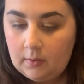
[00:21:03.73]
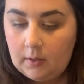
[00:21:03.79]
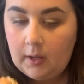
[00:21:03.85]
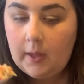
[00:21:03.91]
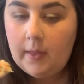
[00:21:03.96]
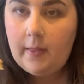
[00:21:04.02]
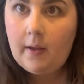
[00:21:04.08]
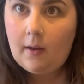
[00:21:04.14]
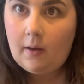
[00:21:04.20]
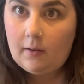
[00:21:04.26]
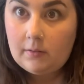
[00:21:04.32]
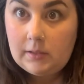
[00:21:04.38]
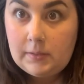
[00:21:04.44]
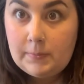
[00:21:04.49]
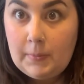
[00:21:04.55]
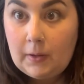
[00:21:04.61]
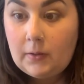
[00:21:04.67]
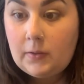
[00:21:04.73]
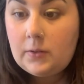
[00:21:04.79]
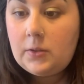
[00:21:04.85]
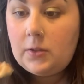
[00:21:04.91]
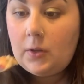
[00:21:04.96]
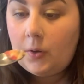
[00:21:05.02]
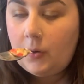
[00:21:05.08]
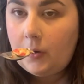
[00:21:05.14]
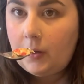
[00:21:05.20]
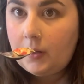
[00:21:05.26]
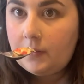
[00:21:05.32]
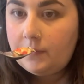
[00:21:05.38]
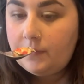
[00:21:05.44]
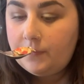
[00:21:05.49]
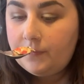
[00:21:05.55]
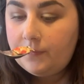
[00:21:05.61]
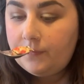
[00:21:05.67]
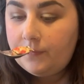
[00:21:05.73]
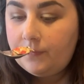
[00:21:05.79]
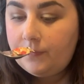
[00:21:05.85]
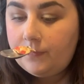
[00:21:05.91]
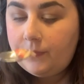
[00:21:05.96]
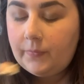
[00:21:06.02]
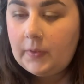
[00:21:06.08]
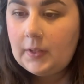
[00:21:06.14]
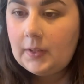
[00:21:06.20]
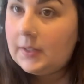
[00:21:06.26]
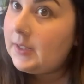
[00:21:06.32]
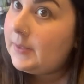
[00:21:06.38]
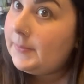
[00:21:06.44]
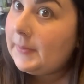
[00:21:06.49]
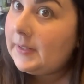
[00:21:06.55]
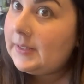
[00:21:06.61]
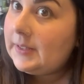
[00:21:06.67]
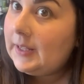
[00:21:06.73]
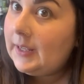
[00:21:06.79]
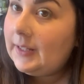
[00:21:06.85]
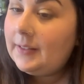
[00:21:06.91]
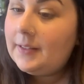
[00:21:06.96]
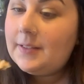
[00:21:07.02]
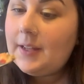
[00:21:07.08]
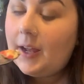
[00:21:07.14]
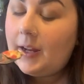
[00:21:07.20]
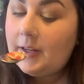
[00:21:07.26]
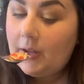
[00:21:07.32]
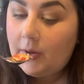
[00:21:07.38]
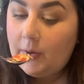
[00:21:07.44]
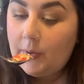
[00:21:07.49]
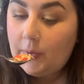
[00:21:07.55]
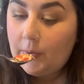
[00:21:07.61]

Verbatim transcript: And they all smell so good. Smells like lasagna.